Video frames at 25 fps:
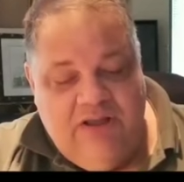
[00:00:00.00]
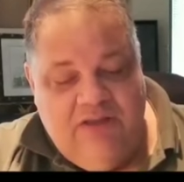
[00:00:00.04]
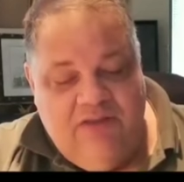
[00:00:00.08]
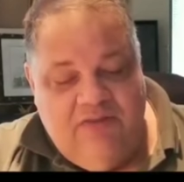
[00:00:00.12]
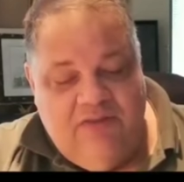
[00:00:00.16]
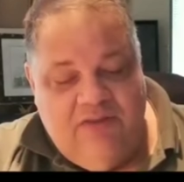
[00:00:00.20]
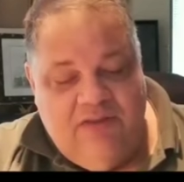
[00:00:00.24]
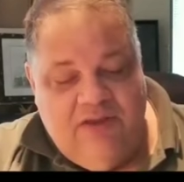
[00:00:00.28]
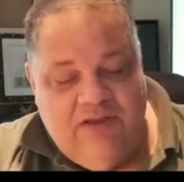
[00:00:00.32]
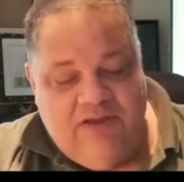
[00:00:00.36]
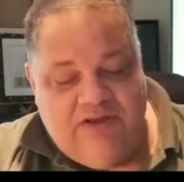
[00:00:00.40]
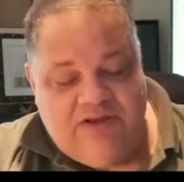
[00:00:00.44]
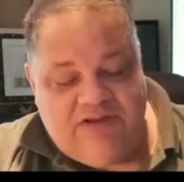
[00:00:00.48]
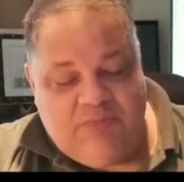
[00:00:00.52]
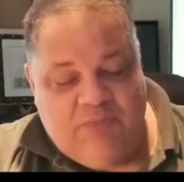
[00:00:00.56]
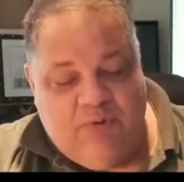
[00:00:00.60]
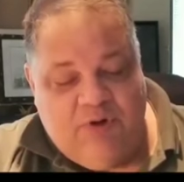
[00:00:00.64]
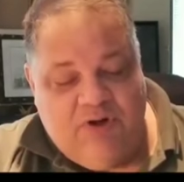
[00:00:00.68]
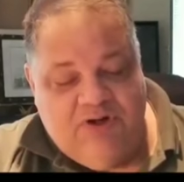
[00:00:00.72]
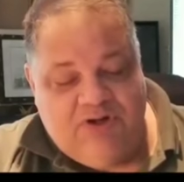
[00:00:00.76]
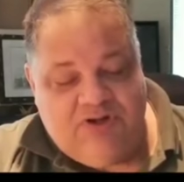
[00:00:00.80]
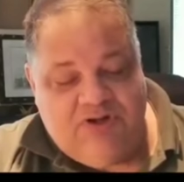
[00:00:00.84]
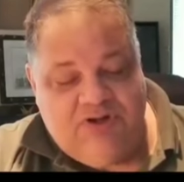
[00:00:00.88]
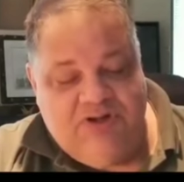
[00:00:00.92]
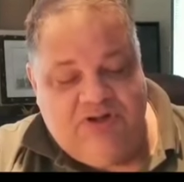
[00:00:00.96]
the
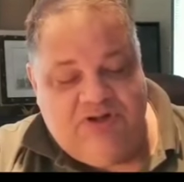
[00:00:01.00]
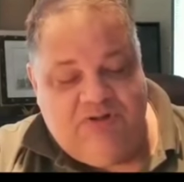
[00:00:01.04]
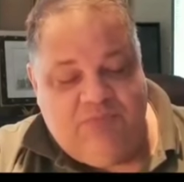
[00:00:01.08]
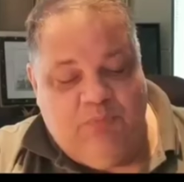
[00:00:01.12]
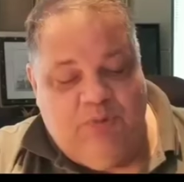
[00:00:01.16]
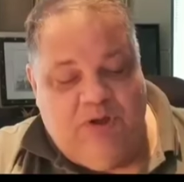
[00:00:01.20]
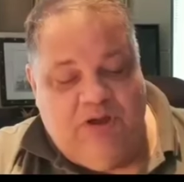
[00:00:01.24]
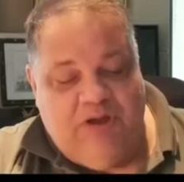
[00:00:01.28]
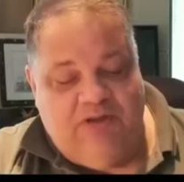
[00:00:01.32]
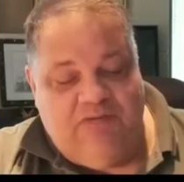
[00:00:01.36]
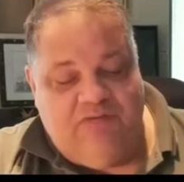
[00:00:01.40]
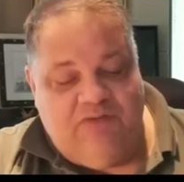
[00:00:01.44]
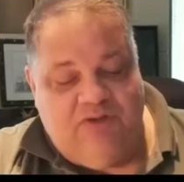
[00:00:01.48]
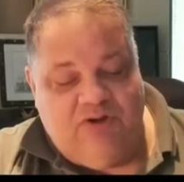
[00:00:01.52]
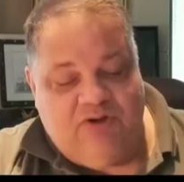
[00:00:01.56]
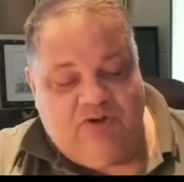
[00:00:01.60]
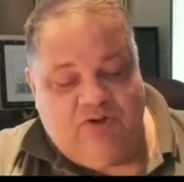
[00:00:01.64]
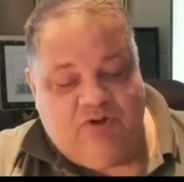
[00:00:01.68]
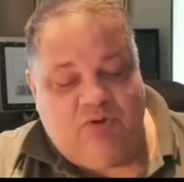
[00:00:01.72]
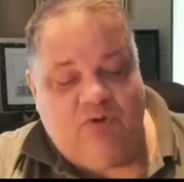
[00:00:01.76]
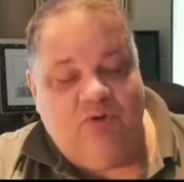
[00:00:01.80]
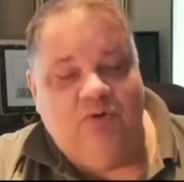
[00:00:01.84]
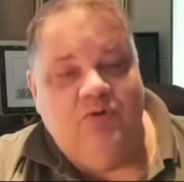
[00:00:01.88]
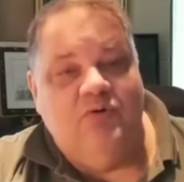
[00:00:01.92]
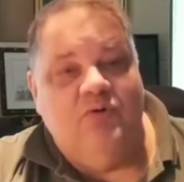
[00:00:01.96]
expression is made that
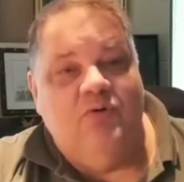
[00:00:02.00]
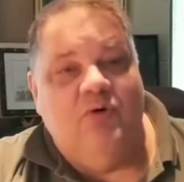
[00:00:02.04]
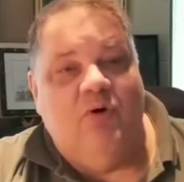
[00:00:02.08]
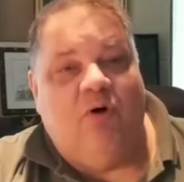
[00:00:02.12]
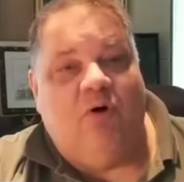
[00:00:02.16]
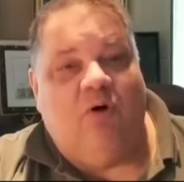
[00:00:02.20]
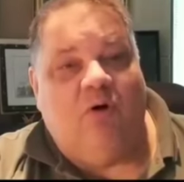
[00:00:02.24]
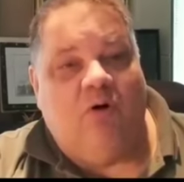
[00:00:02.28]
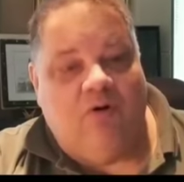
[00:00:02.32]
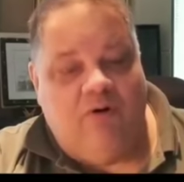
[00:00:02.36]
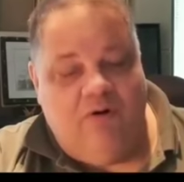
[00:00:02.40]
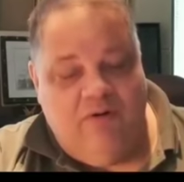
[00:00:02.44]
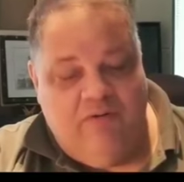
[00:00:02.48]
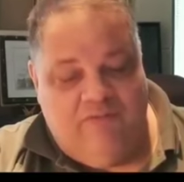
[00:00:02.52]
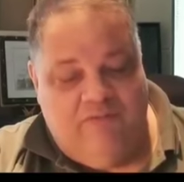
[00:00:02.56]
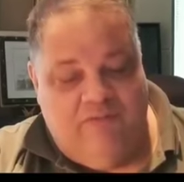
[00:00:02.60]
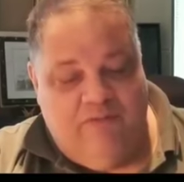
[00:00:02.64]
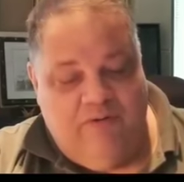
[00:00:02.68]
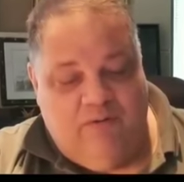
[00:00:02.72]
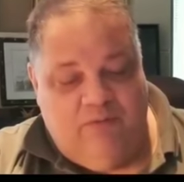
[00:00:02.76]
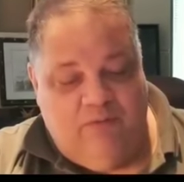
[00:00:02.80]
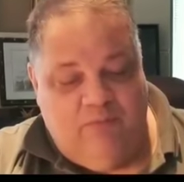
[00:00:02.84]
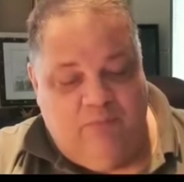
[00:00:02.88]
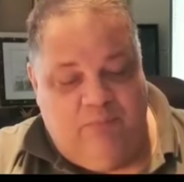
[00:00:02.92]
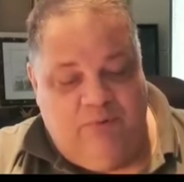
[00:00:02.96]
true
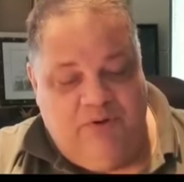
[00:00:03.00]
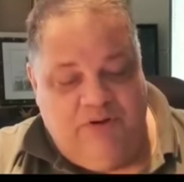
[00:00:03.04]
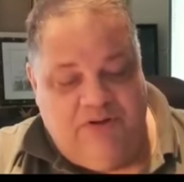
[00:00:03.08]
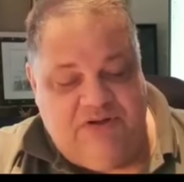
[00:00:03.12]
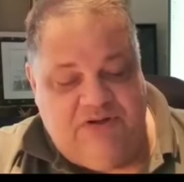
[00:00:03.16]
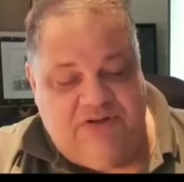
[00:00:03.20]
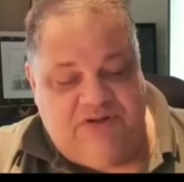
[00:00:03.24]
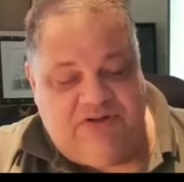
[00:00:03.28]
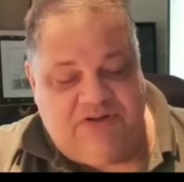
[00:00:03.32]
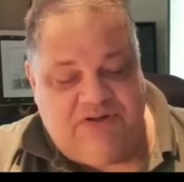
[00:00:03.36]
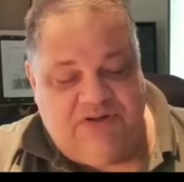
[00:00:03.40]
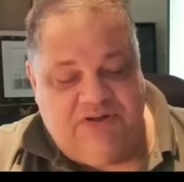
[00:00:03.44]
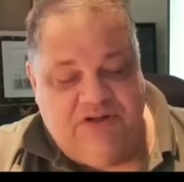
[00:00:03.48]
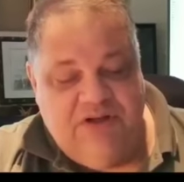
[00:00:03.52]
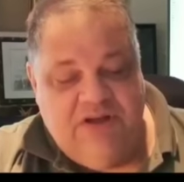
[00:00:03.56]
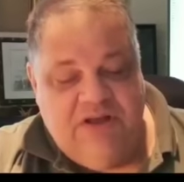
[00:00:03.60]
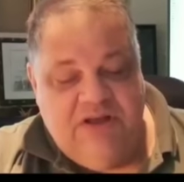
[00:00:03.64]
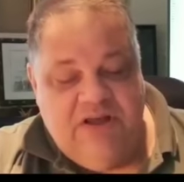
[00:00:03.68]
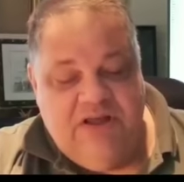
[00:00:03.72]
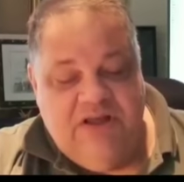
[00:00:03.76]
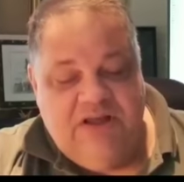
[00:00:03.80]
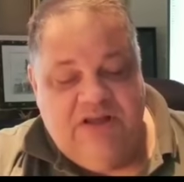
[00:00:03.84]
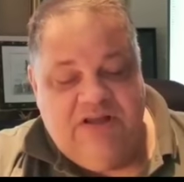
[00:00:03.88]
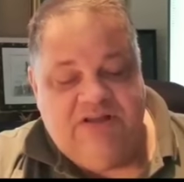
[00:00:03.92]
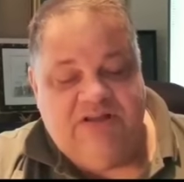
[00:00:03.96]
heartfelt peace
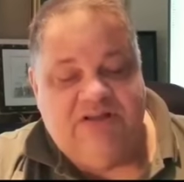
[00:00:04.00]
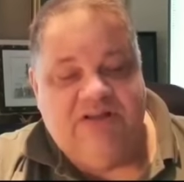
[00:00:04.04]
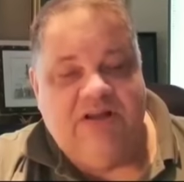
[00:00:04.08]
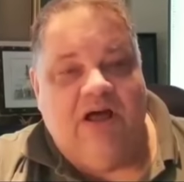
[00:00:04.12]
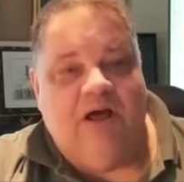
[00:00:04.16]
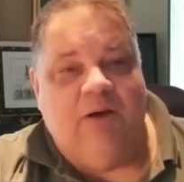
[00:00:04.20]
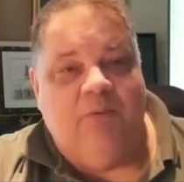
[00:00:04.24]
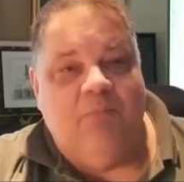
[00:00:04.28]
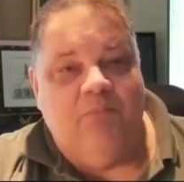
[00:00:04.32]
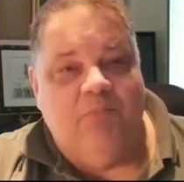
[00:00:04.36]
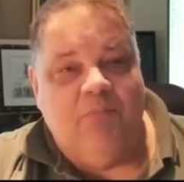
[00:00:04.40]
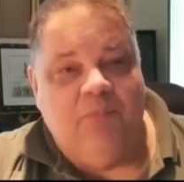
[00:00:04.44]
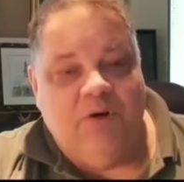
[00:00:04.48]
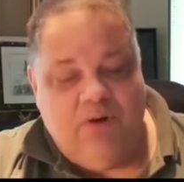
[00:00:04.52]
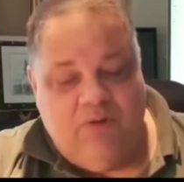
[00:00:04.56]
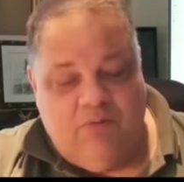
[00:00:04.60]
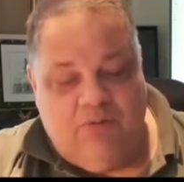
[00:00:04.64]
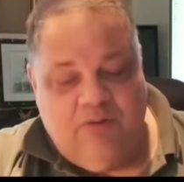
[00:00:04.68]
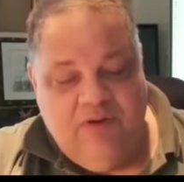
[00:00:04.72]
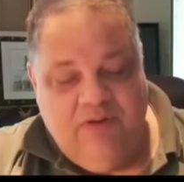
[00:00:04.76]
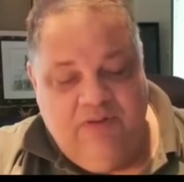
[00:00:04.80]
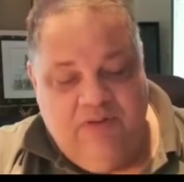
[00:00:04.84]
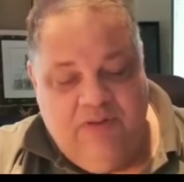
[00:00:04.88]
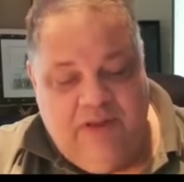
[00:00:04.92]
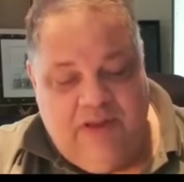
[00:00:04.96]
is not
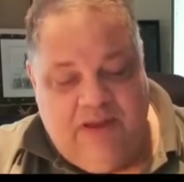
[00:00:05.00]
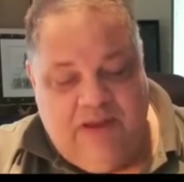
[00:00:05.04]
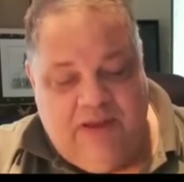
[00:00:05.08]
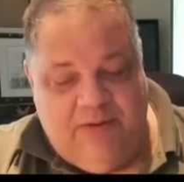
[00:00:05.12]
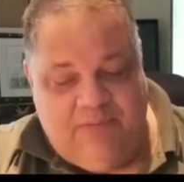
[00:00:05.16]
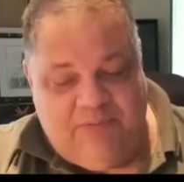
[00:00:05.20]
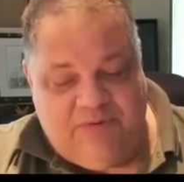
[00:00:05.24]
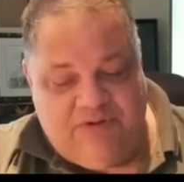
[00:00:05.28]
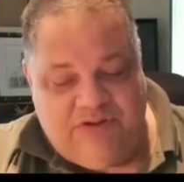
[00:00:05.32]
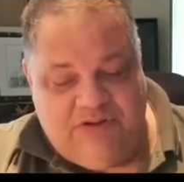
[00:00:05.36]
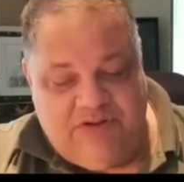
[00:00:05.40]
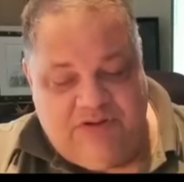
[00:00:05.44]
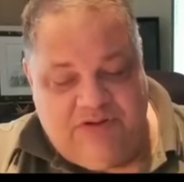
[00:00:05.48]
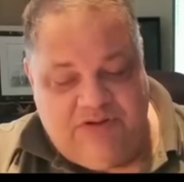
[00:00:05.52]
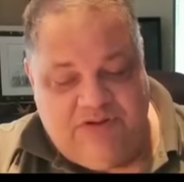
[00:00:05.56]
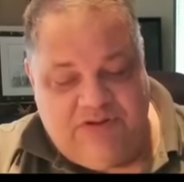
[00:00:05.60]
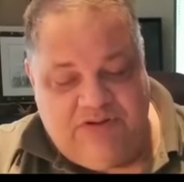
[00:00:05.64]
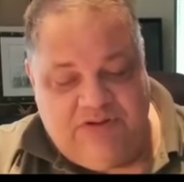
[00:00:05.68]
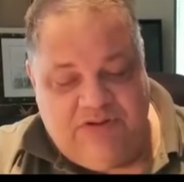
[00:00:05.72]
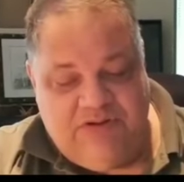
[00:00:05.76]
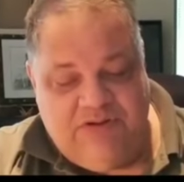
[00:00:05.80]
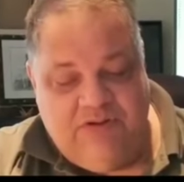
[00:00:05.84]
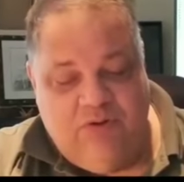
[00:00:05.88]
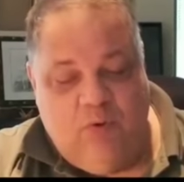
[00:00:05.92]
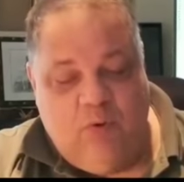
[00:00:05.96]
merely the
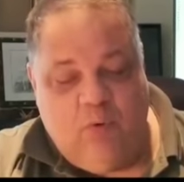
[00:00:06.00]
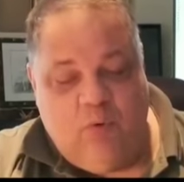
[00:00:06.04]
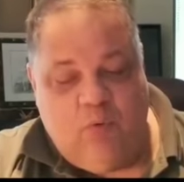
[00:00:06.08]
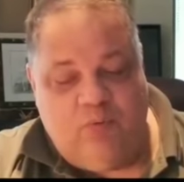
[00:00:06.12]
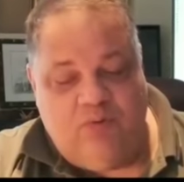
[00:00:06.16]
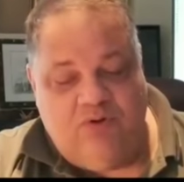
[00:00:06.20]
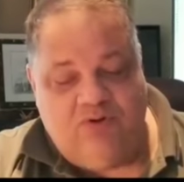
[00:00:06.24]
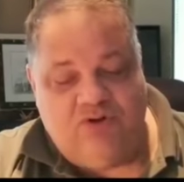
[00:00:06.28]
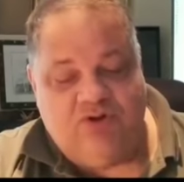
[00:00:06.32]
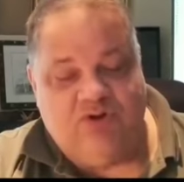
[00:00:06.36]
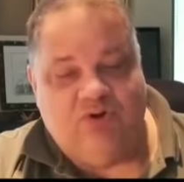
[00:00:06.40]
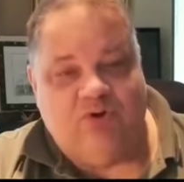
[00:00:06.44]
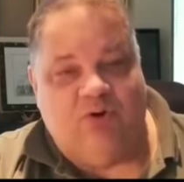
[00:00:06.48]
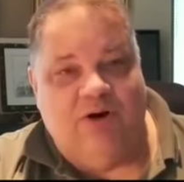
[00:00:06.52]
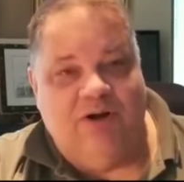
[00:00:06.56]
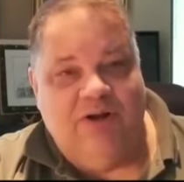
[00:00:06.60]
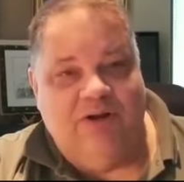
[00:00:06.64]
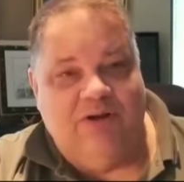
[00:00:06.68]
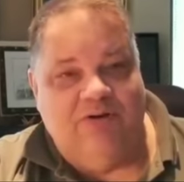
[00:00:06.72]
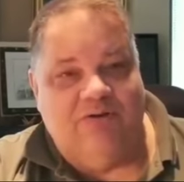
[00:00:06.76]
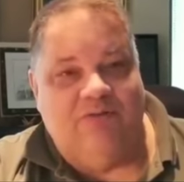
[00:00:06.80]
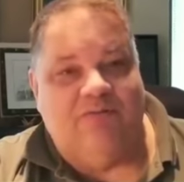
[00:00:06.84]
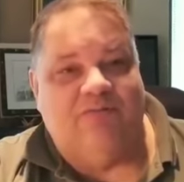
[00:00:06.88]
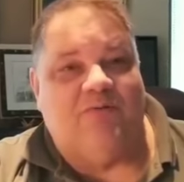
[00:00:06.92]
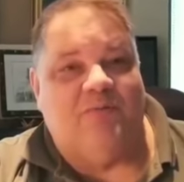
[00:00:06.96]
absence or
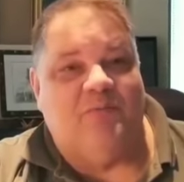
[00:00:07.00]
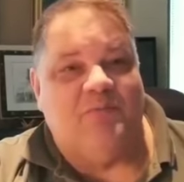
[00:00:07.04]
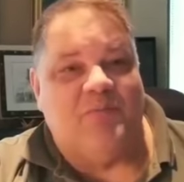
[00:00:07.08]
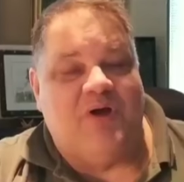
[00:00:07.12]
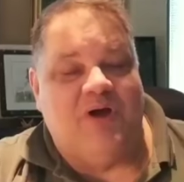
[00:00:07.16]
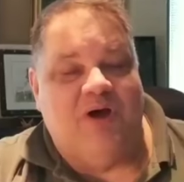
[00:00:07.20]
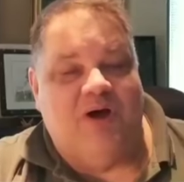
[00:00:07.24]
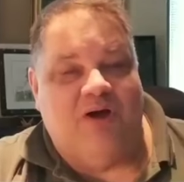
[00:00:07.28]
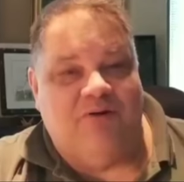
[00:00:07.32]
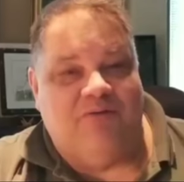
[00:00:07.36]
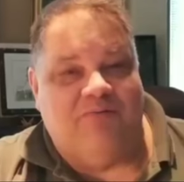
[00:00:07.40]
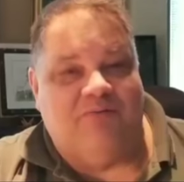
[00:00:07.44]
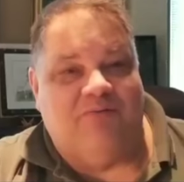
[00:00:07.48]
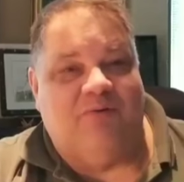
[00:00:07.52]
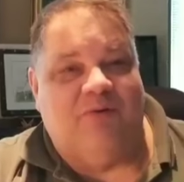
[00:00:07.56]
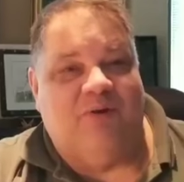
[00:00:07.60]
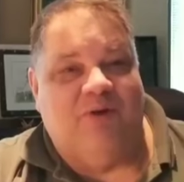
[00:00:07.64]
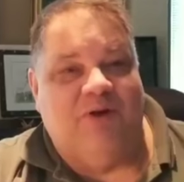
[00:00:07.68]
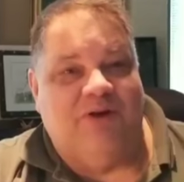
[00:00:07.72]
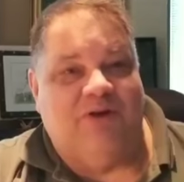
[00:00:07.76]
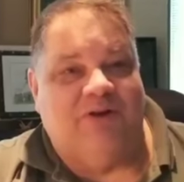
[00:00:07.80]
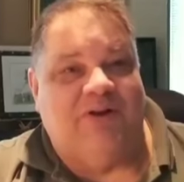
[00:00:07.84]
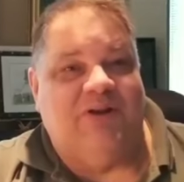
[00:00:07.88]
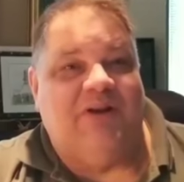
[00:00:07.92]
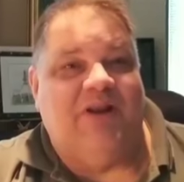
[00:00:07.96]
restraint from
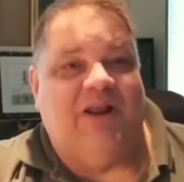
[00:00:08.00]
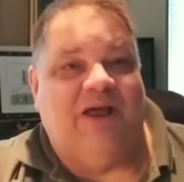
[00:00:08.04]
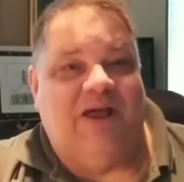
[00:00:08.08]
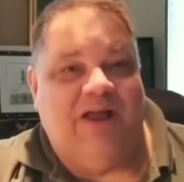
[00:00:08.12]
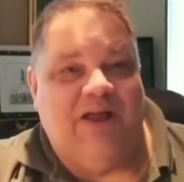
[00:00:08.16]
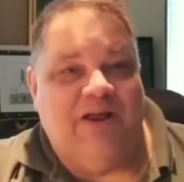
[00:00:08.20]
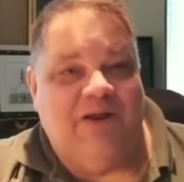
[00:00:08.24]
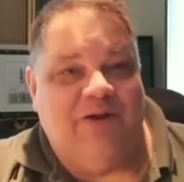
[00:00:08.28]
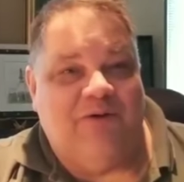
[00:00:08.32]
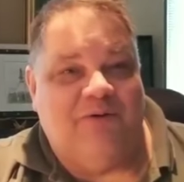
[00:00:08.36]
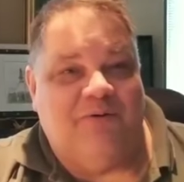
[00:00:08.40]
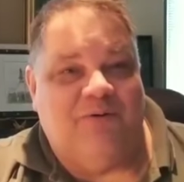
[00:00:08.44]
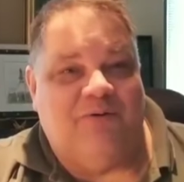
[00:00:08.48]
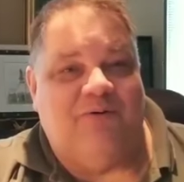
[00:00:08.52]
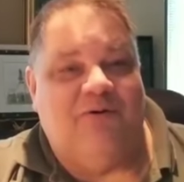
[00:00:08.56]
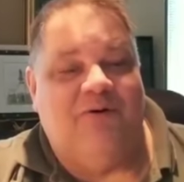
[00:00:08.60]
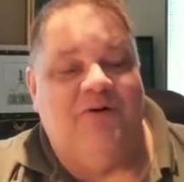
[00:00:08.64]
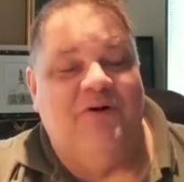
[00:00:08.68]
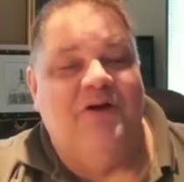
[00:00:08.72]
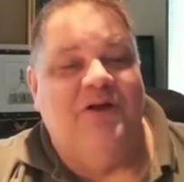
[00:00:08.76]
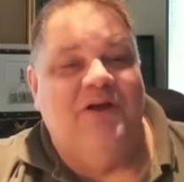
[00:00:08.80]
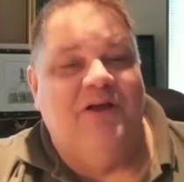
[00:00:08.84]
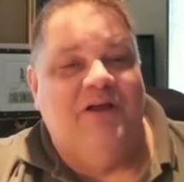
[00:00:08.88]
conflict and anger